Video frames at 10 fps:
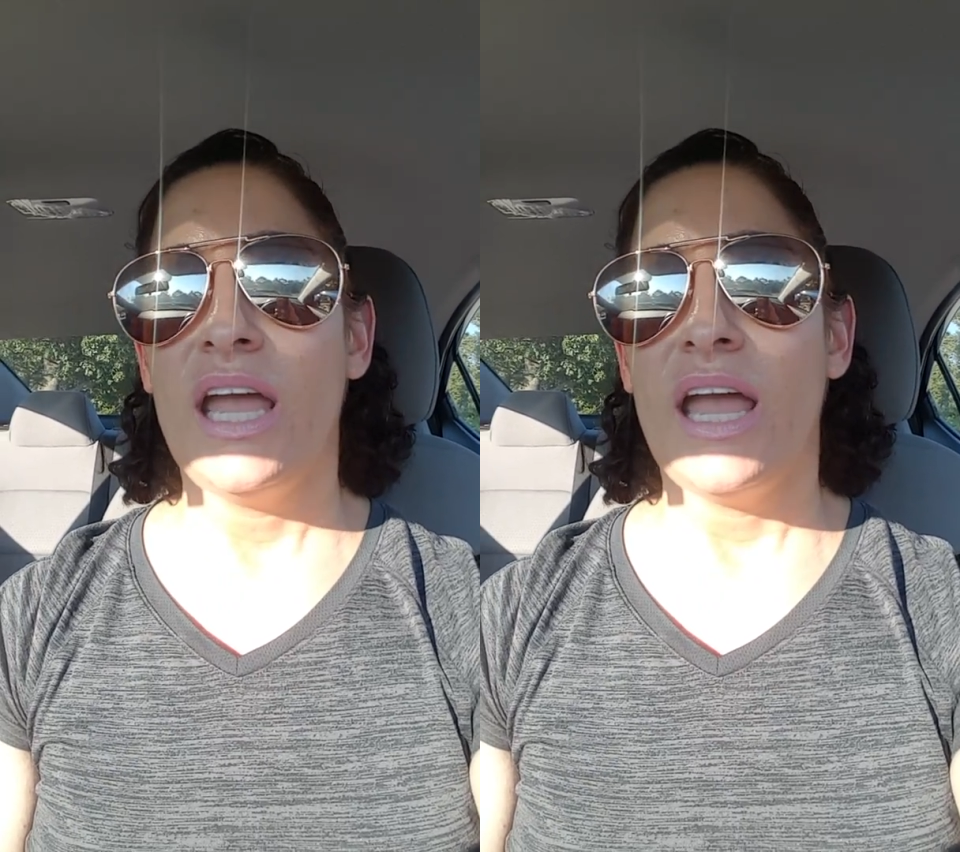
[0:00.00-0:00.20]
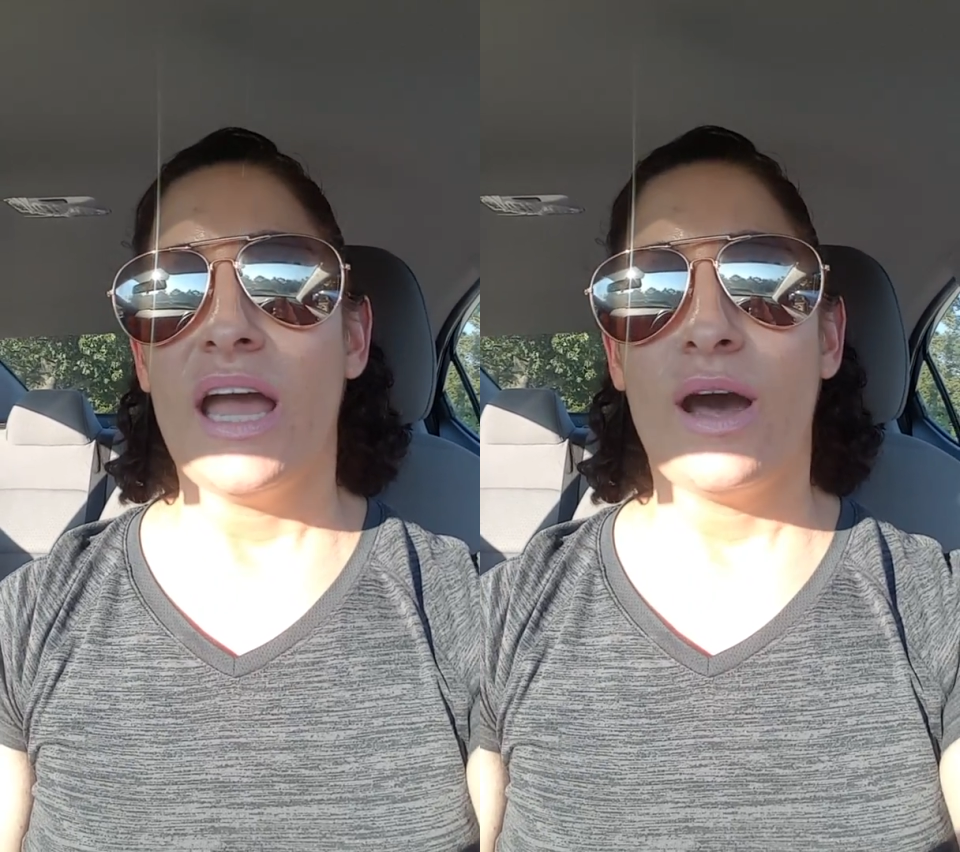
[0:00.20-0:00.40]

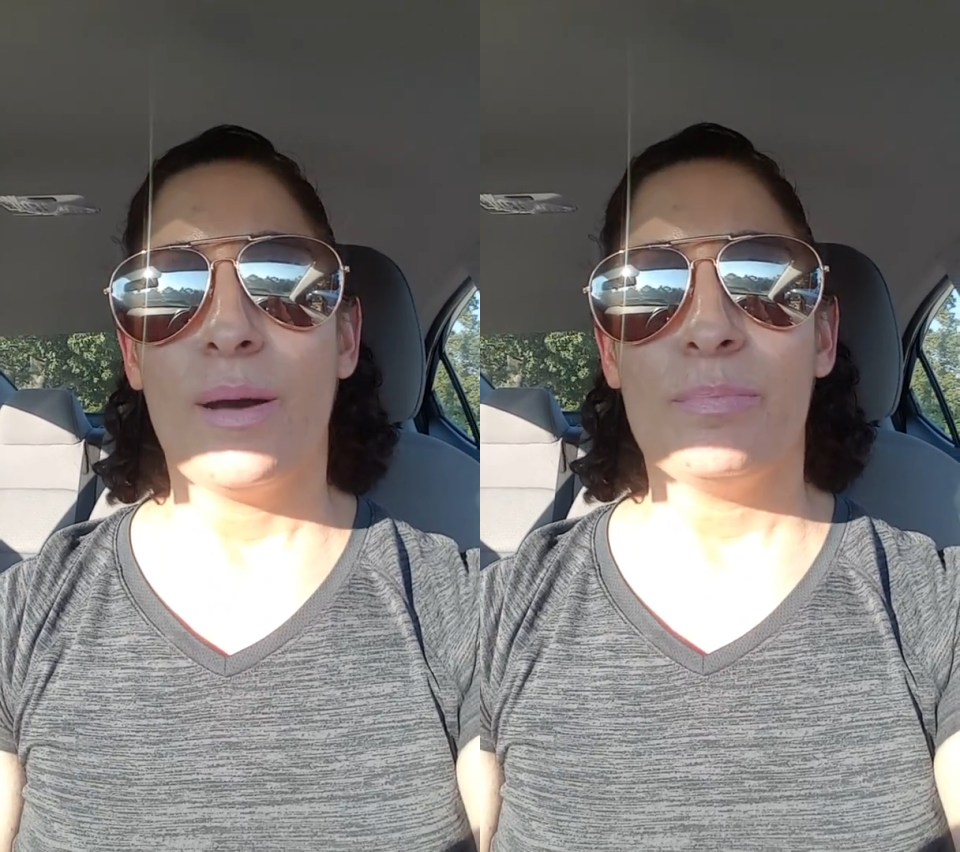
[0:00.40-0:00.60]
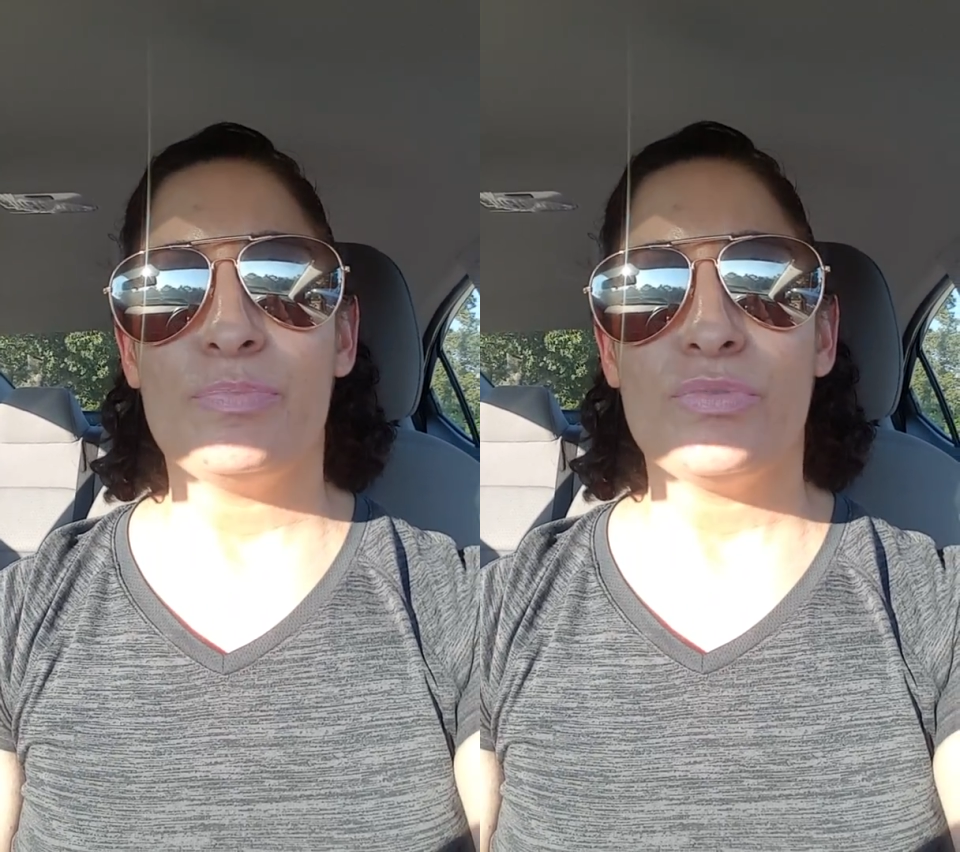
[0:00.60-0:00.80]

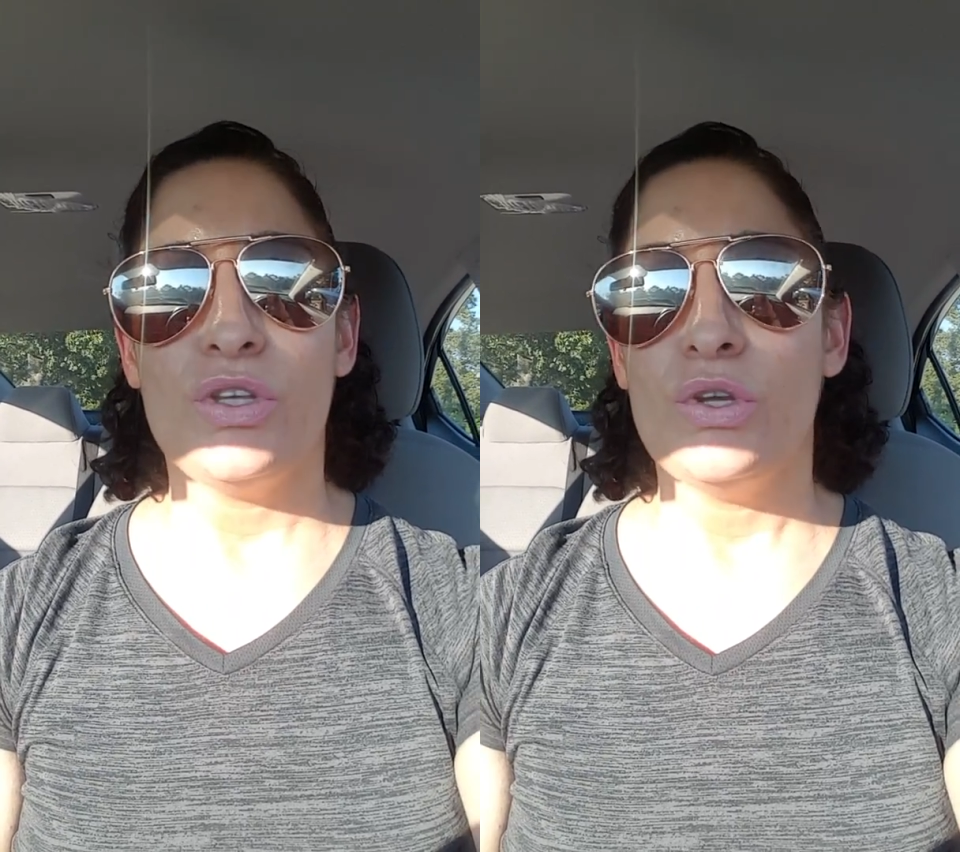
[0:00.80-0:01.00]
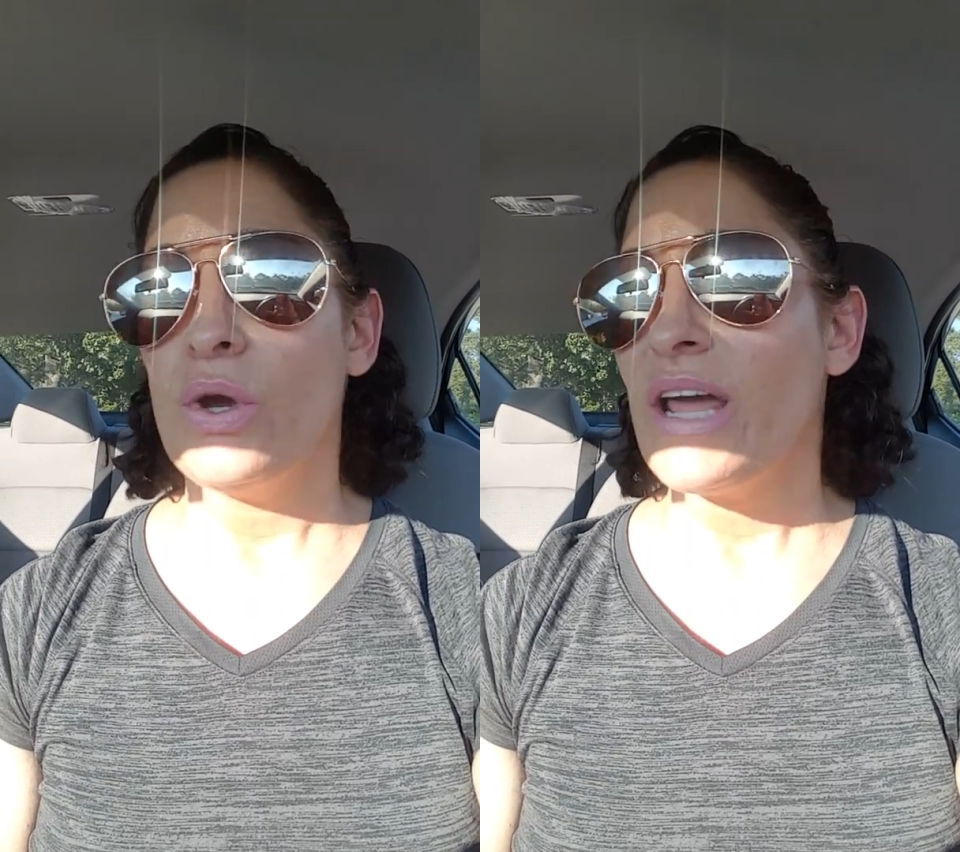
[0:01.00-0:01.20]
Um,
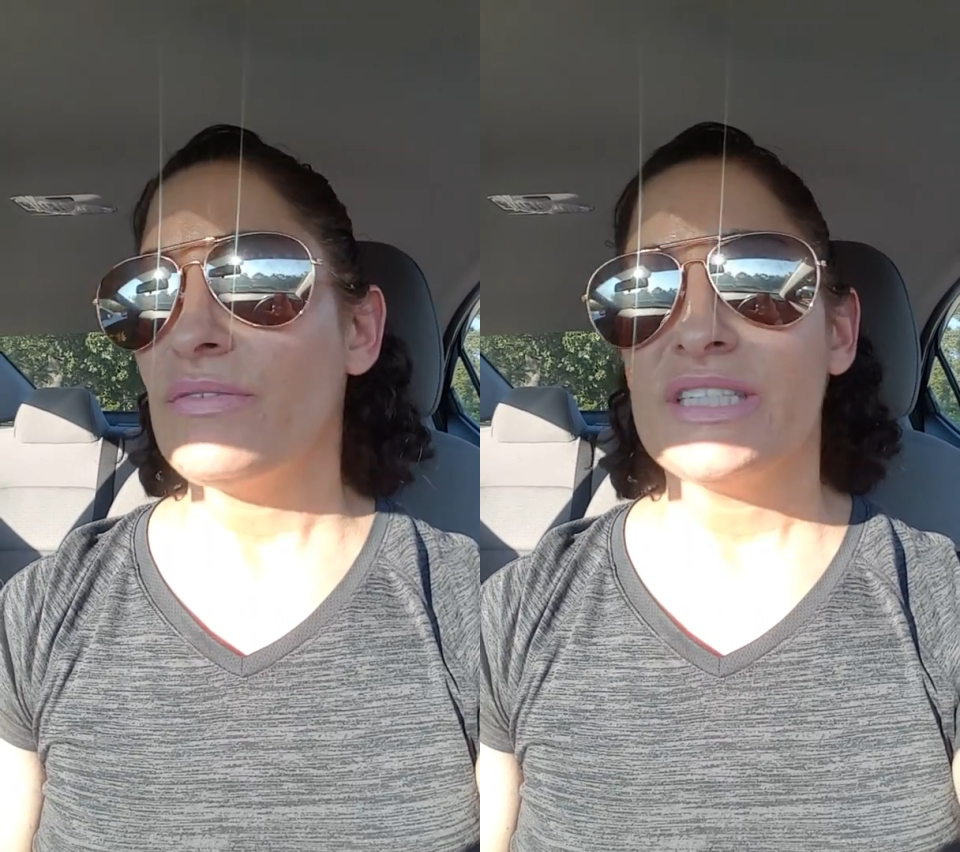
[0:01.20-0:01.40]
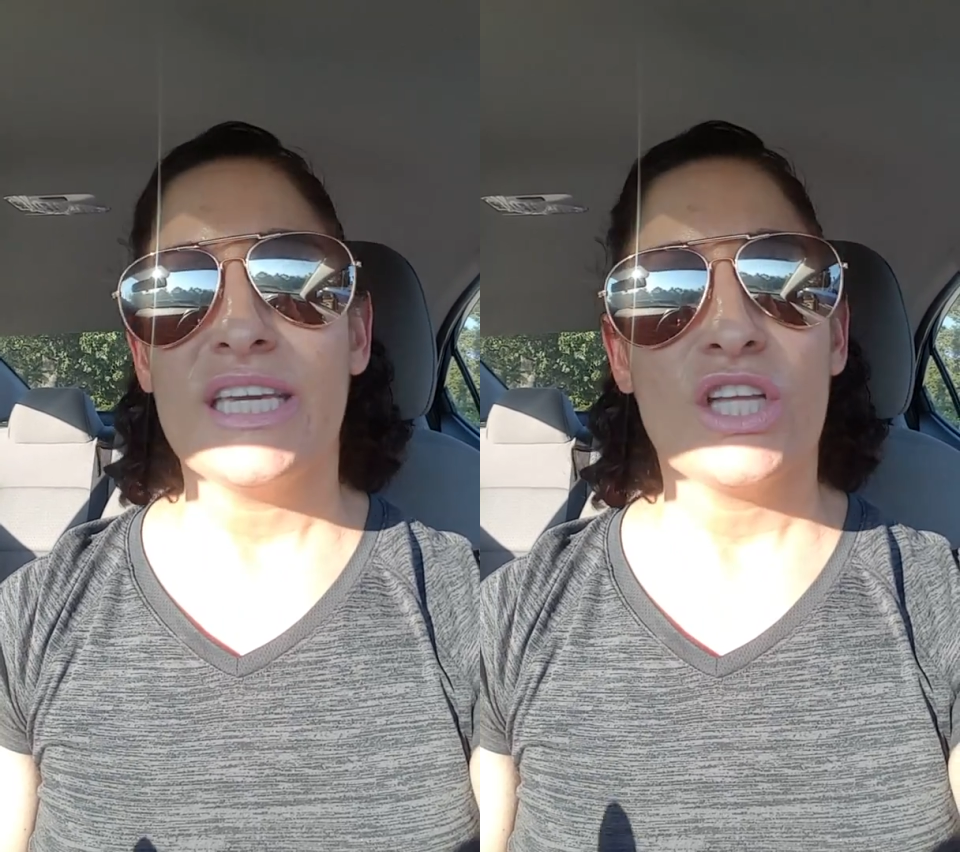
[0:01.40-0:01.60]
you don't
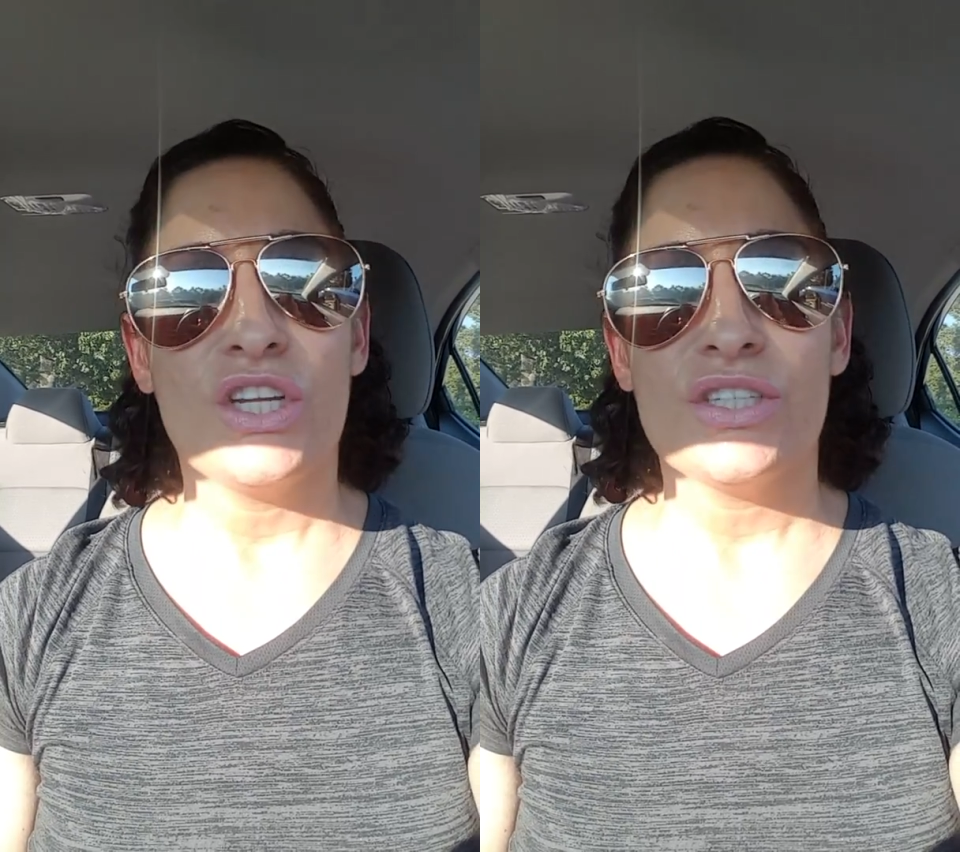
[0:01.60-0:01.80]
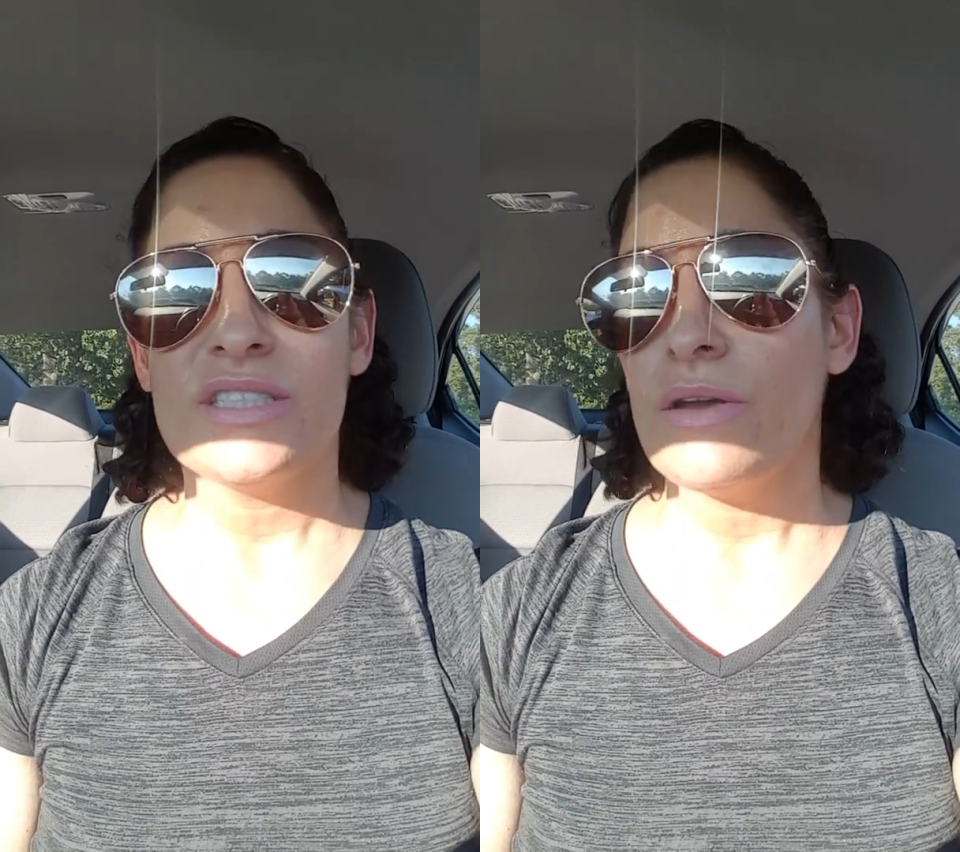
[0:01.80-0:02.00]
have to kill
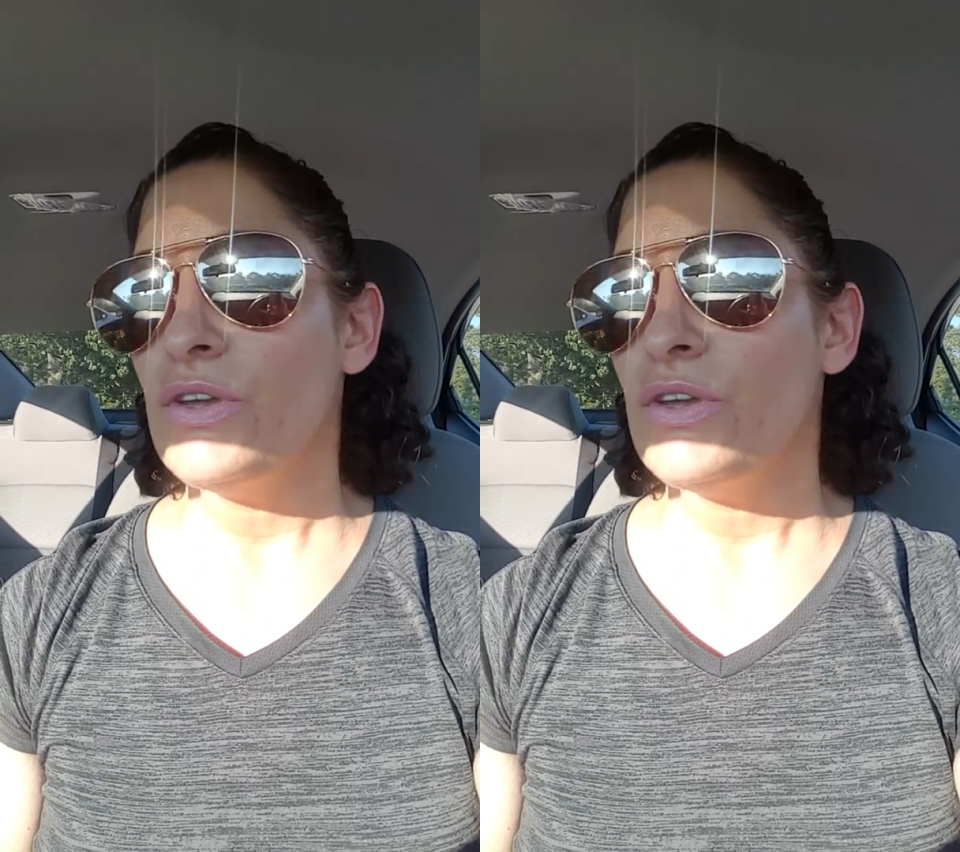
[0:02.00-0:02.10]
yourself.